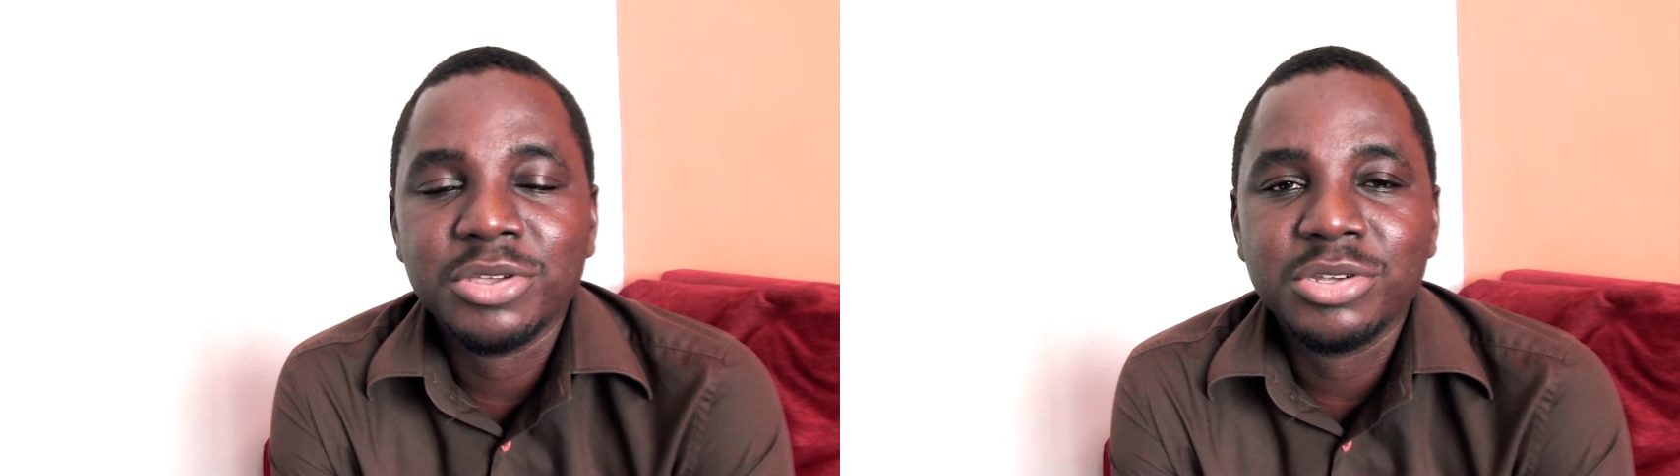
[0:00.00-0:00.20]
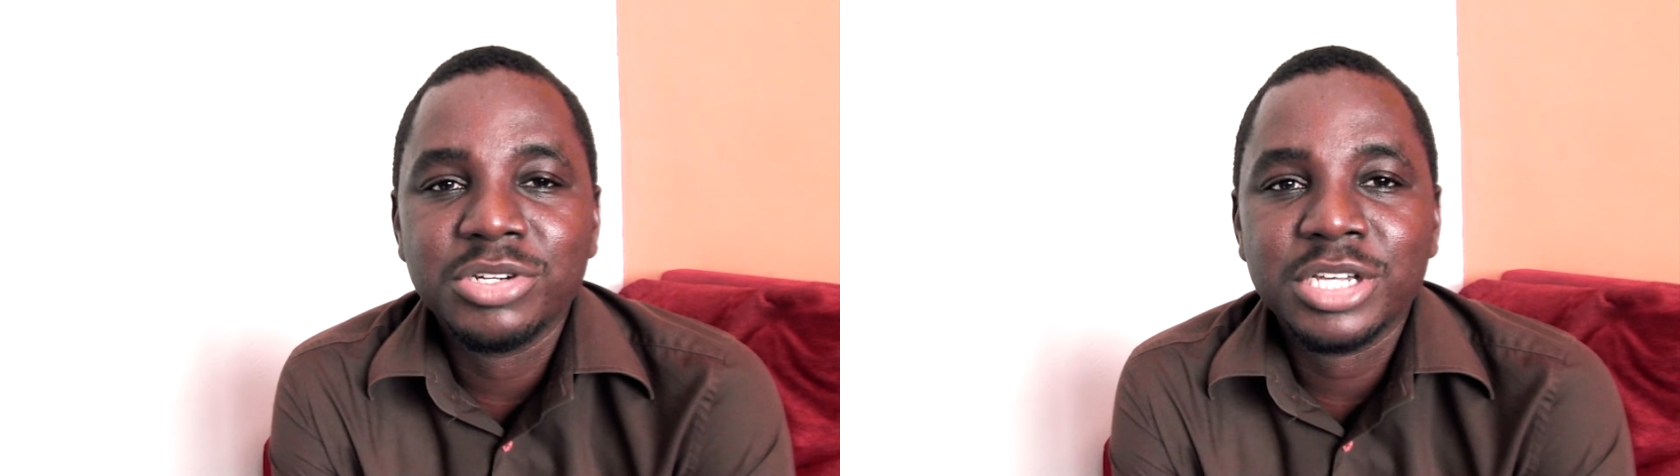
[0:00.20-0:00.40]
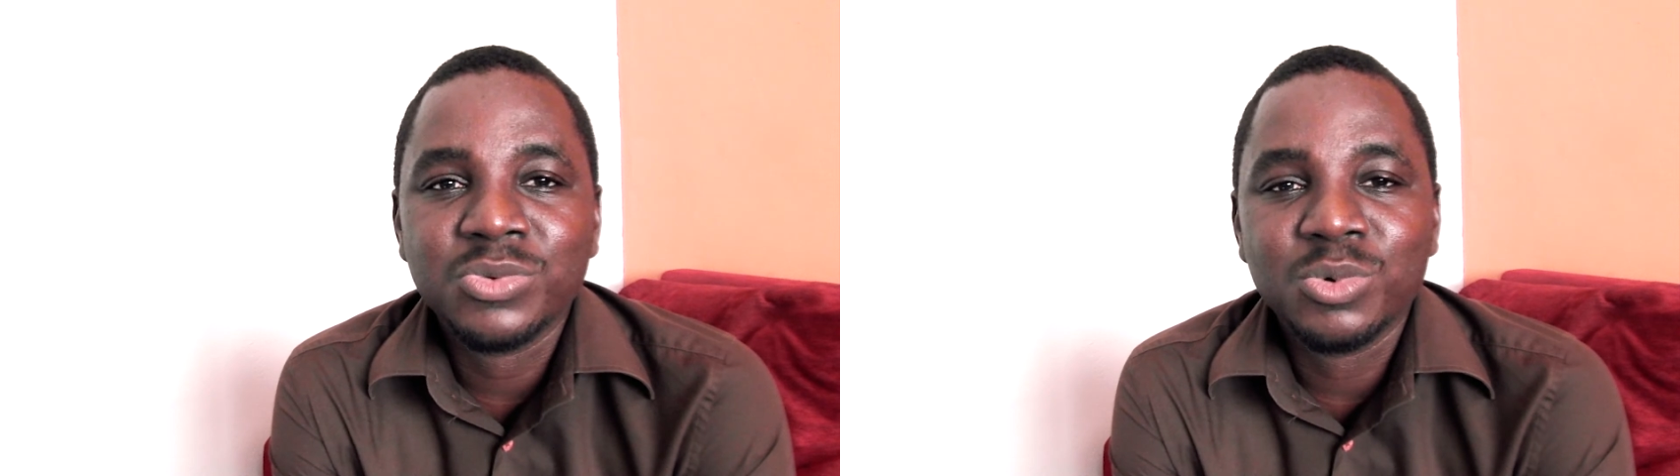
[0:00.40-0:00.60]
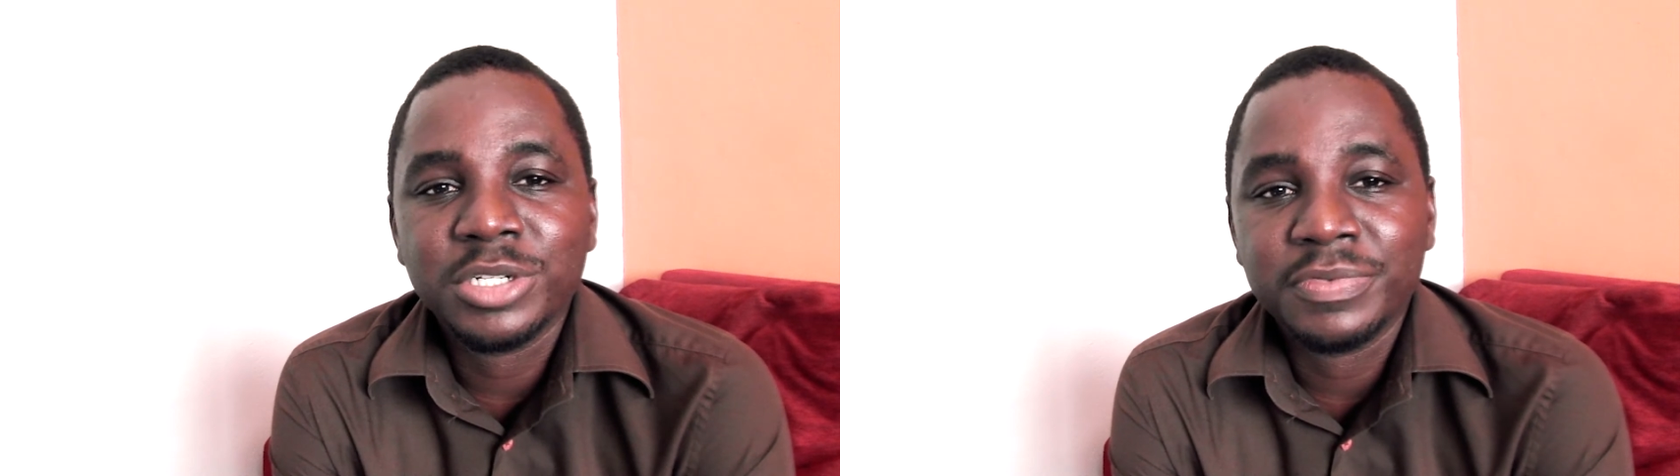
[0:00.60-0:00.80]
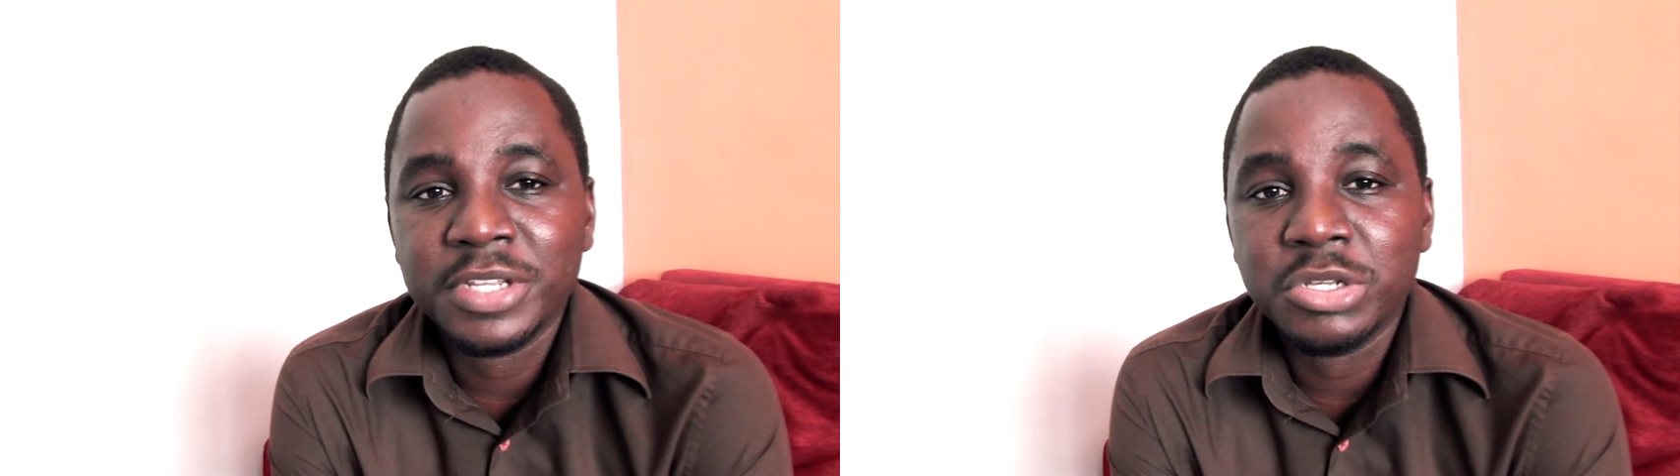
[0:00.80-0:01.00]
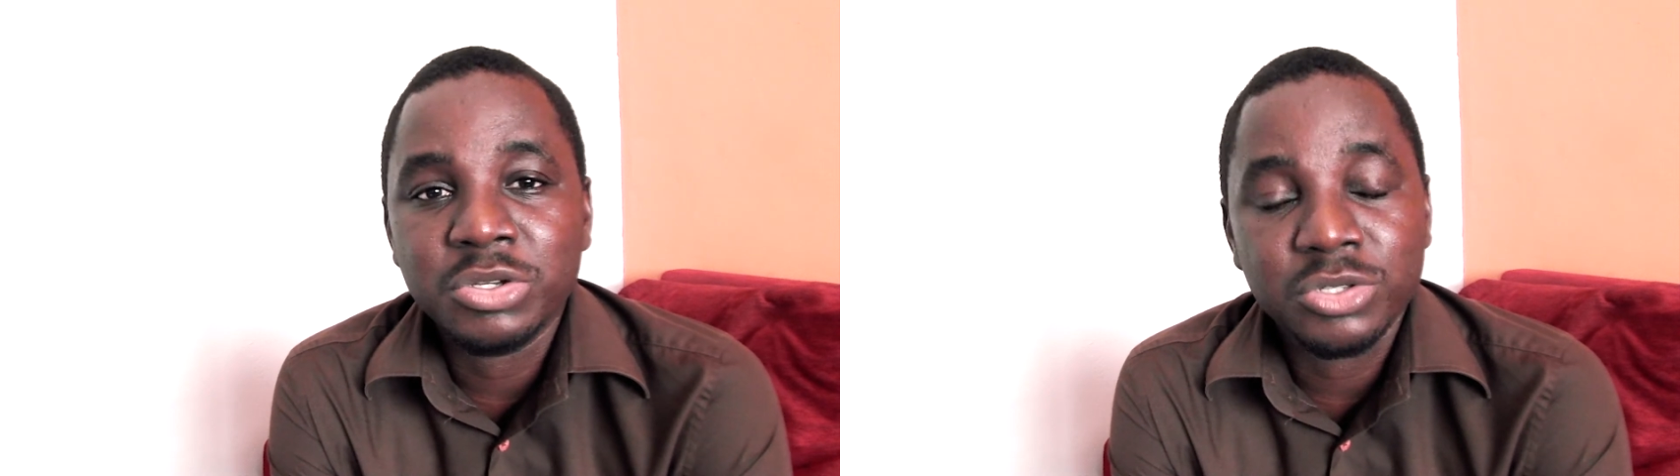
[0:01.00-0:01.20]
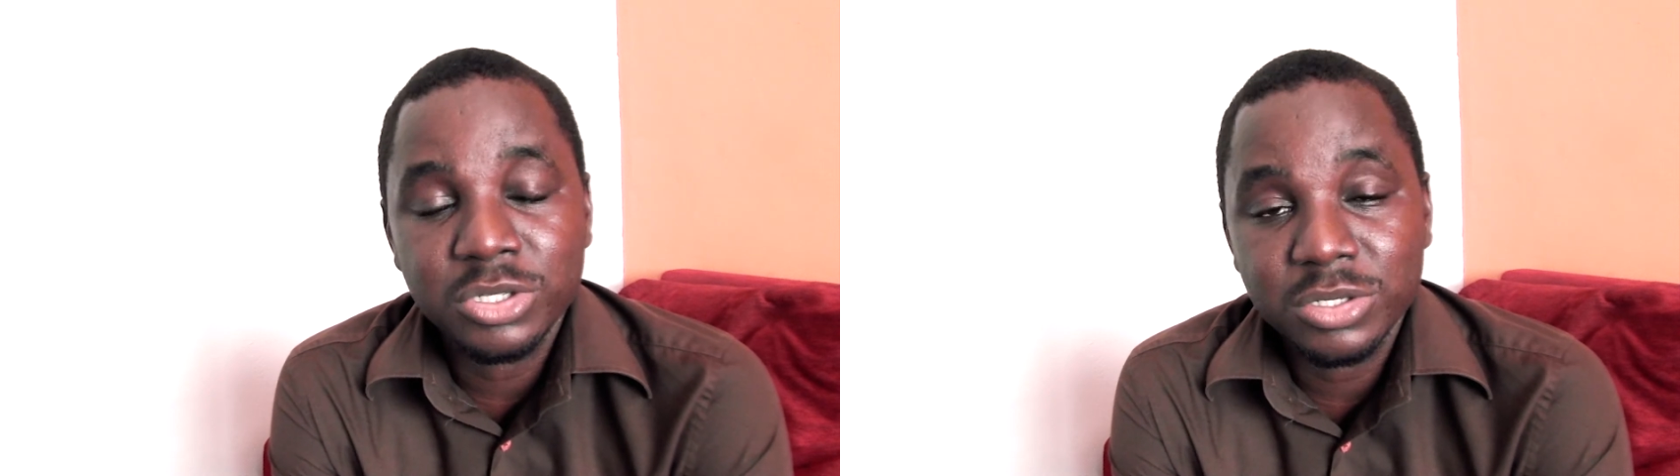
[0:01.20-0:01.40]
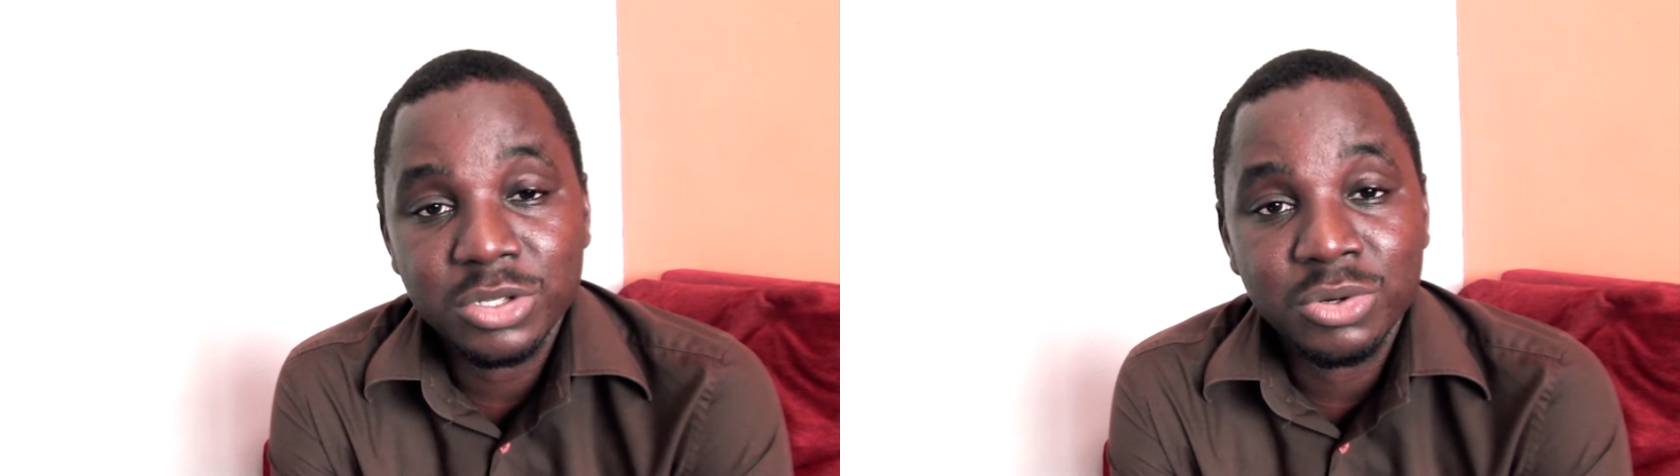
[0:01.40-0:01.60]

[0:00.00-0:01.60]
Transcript: you could just watch videos the